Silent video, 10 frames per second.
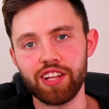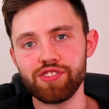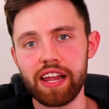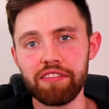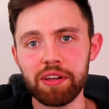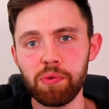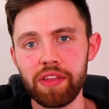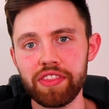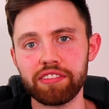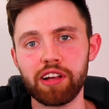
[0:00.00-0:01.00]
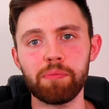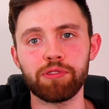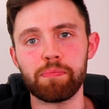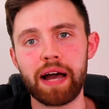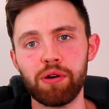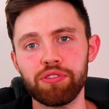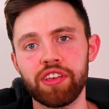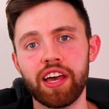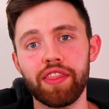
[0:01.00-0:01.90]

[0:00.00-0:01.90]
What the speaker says: Generally, when this comes about,